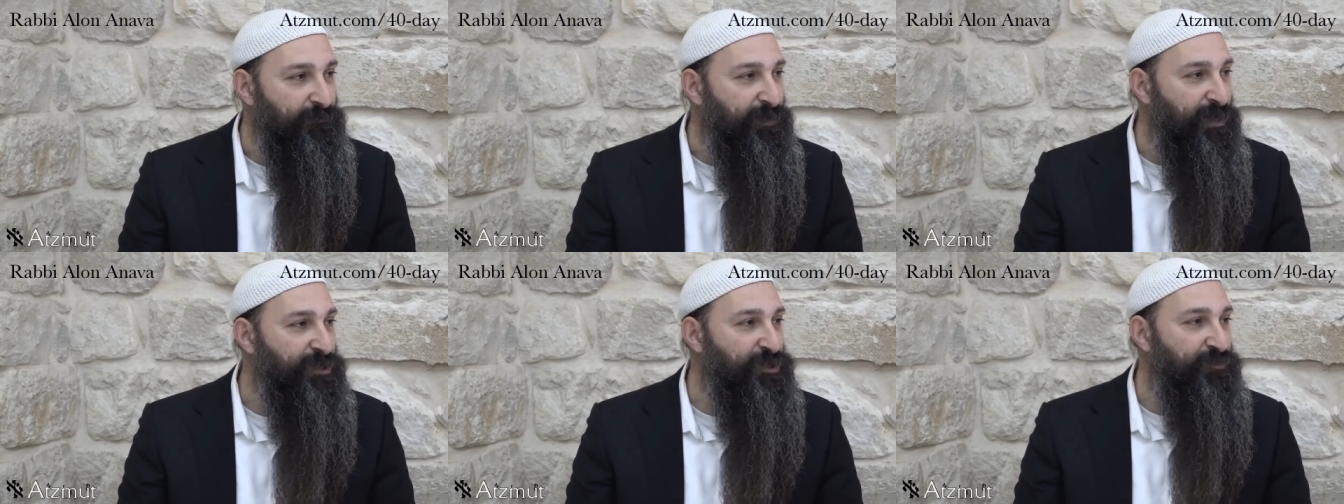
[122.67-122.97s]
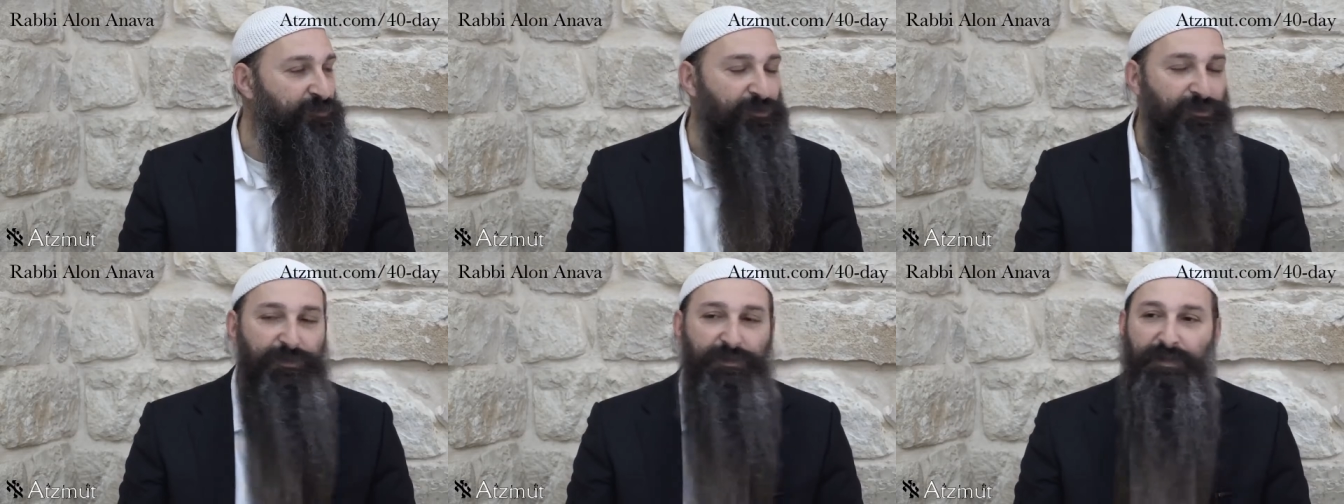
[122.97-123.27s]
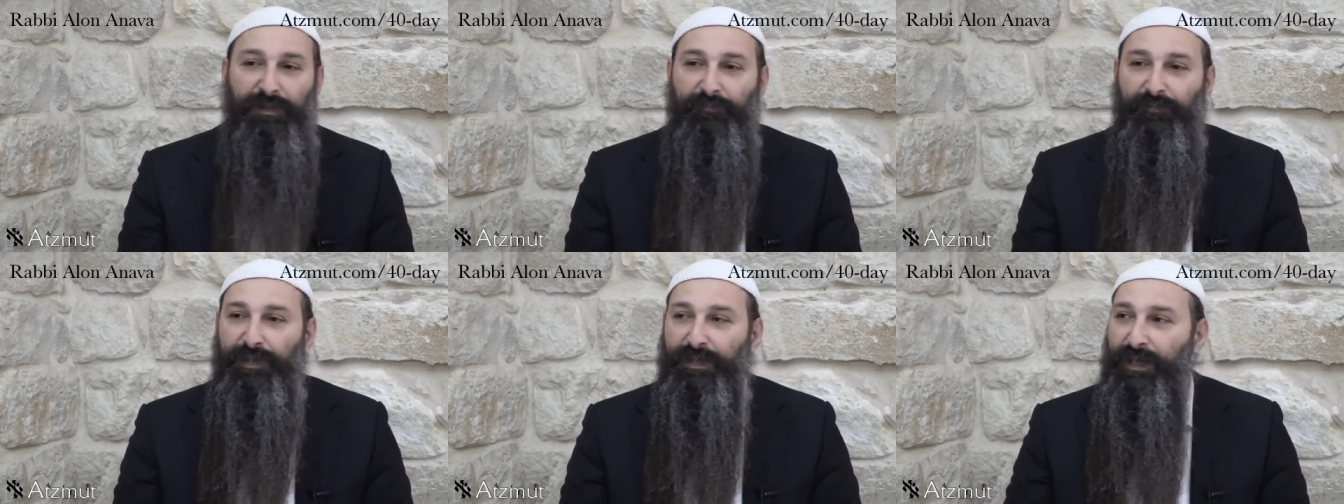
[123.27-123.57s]
much more
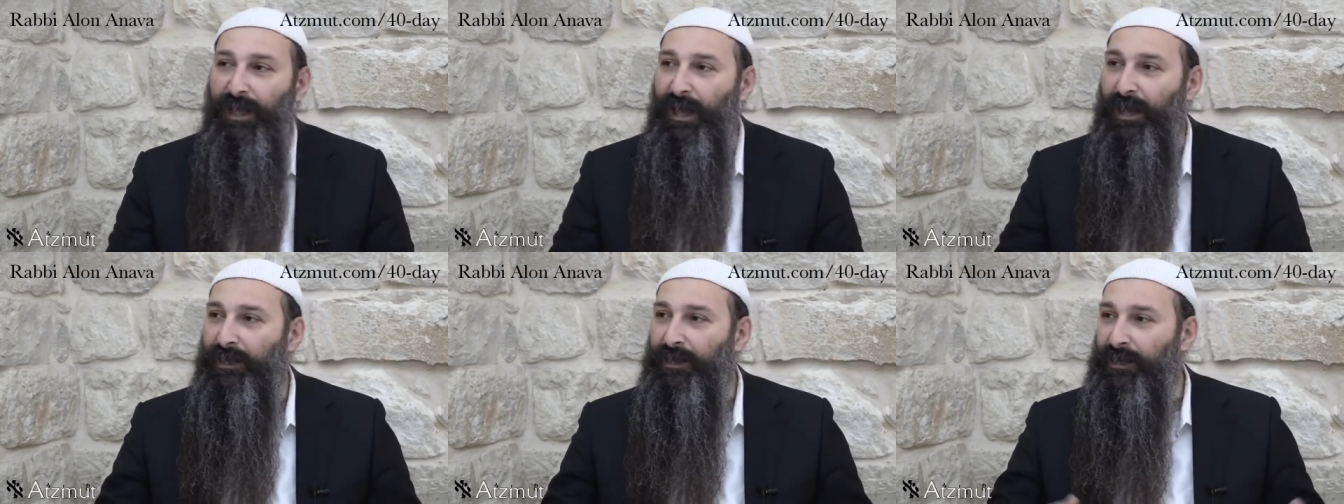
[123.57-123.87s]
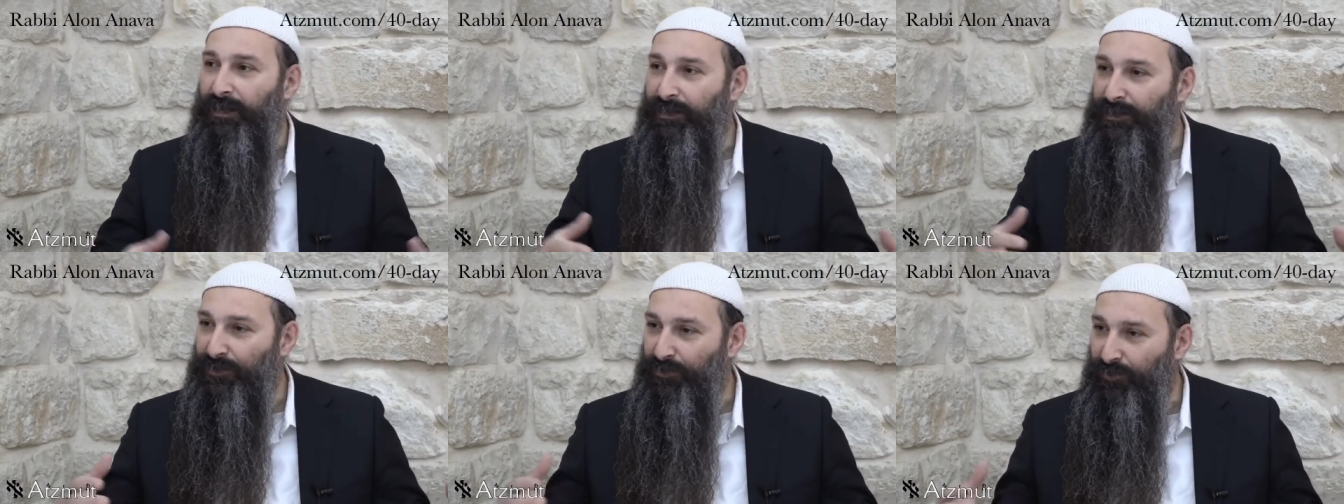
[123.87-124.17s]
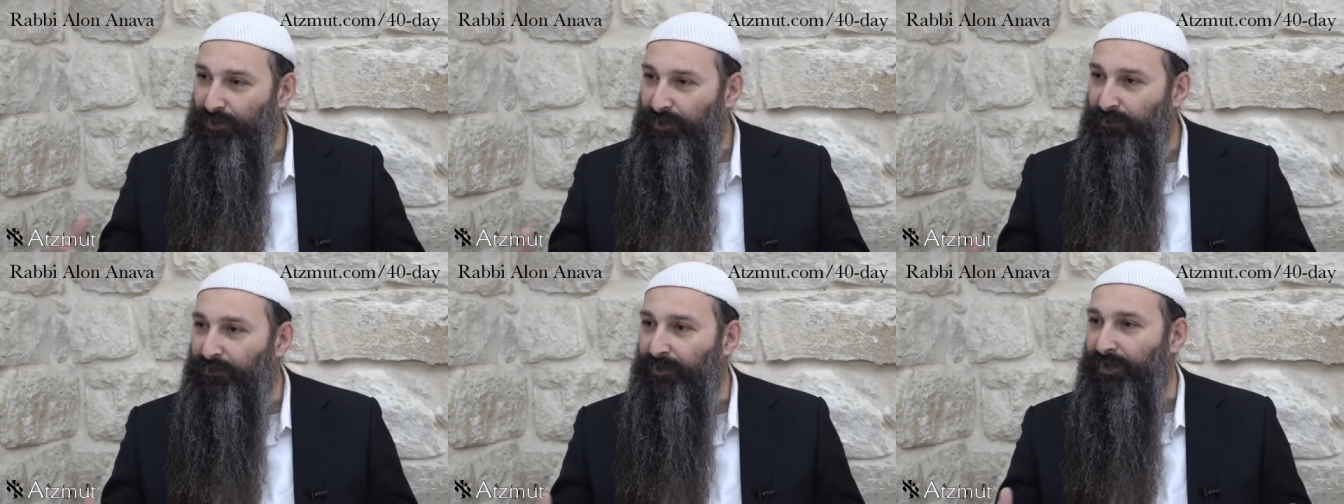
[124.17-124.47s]
than a minyan, and it's
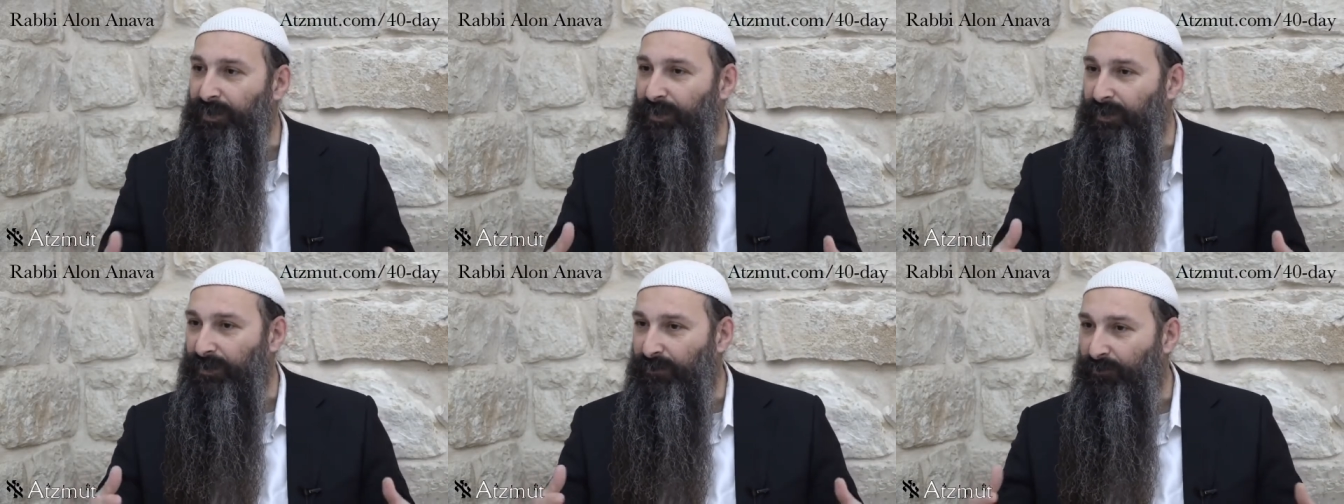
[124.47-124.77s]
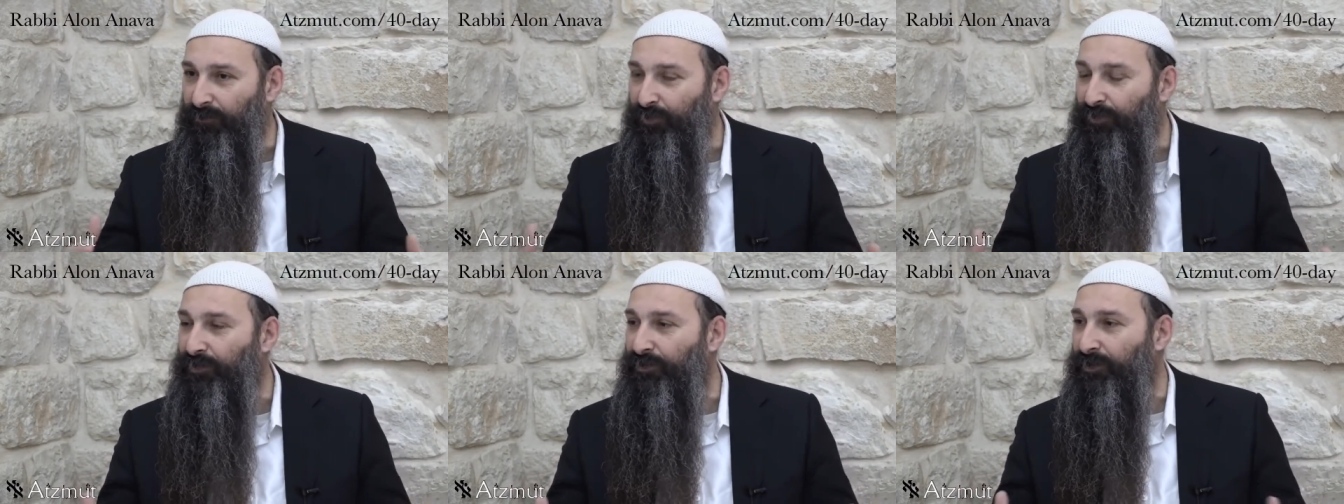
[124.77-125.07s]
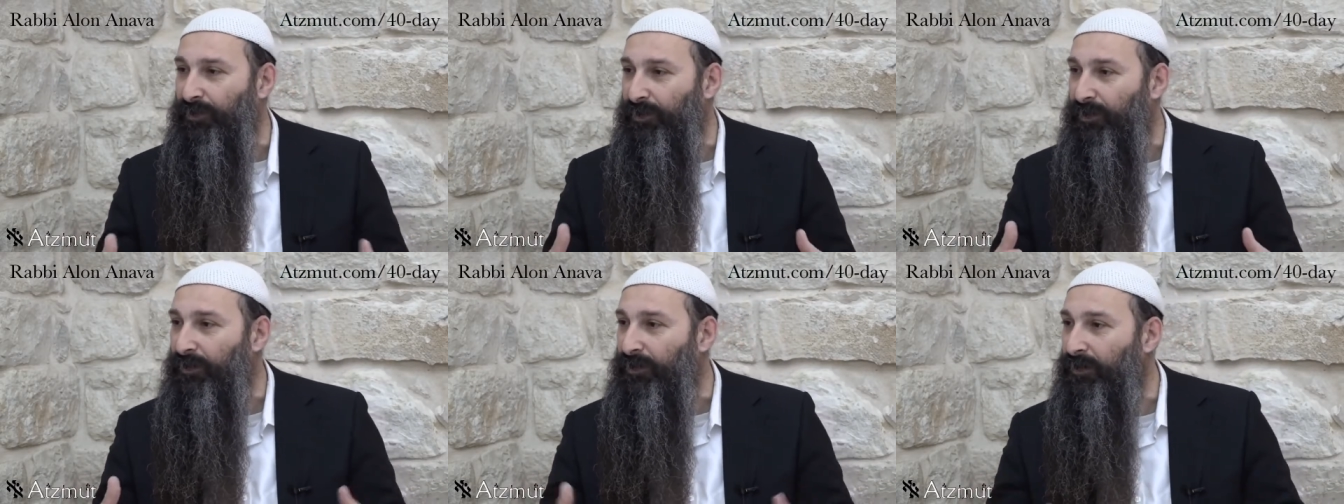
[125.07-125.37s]
going to be with
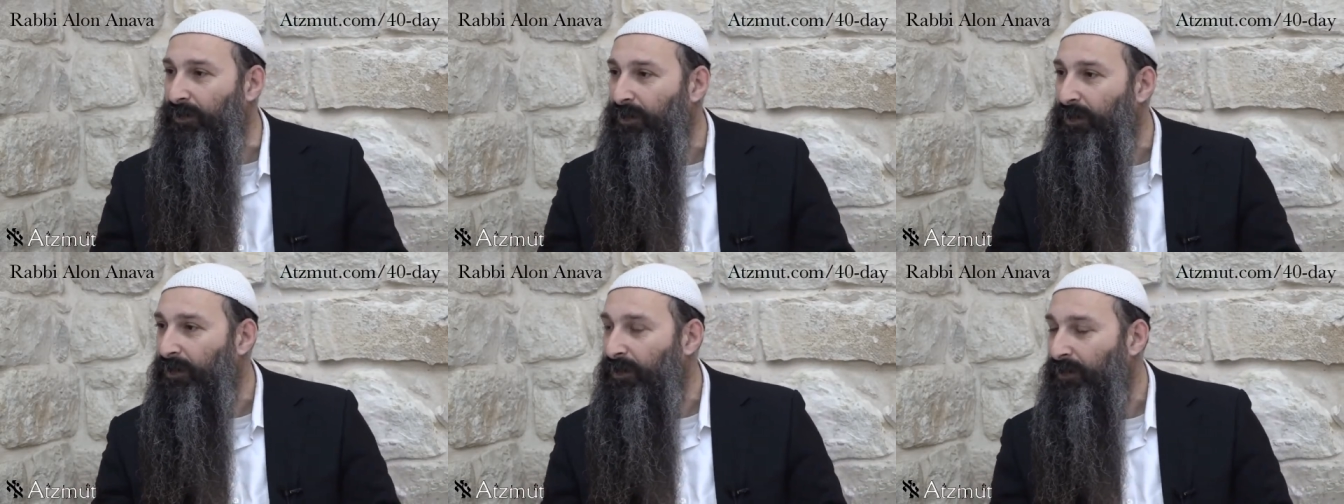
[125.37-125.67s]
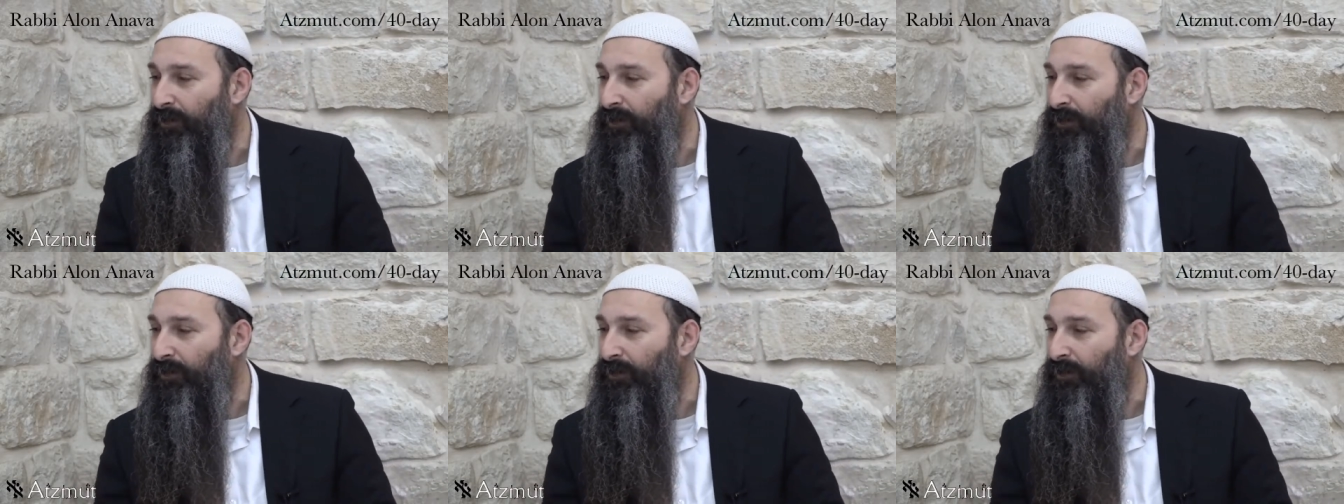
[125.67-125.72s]
the,